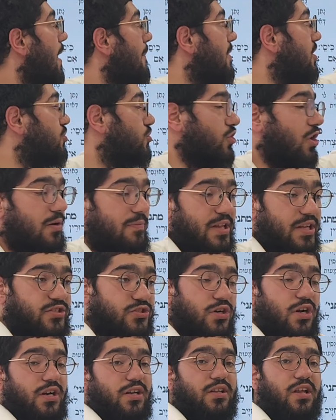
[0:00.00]
mishum
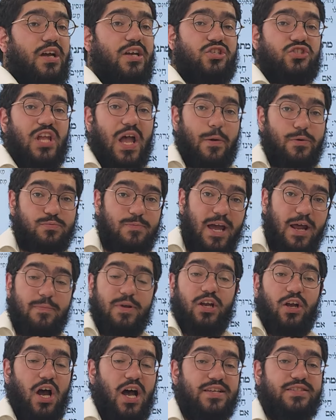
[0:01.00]
d'tzrurin lo yishtamish b'hem,
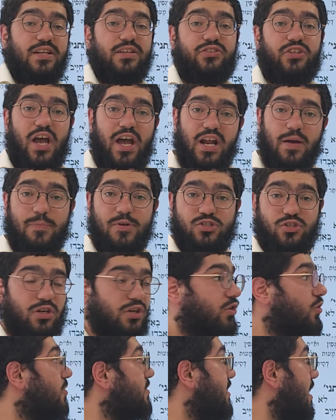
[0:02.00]
because they're tied up, he
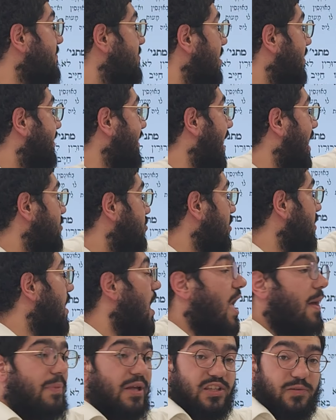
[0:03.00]
shouldn't use them. Zakt Rashi,
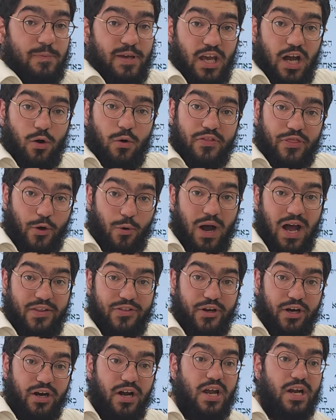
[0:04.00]
bitmiya, with a
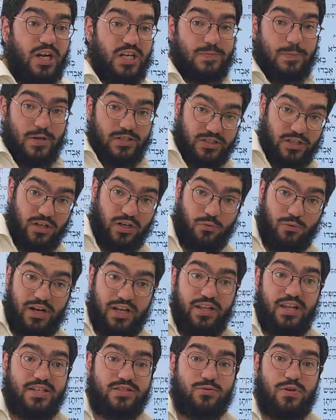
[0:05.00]
wonder. You're supposed to
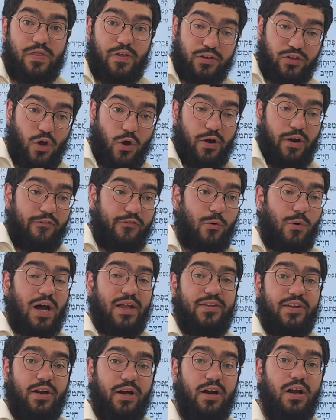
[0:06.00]
read this with a tone of a
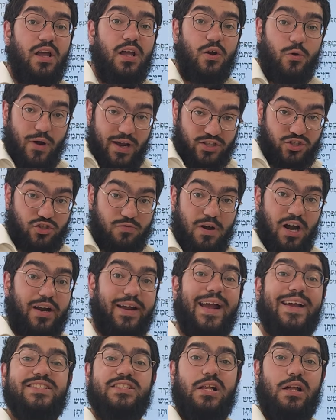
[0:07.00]
wonder. Question mark,
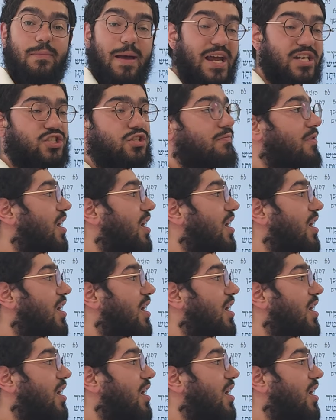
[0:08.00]
exclamation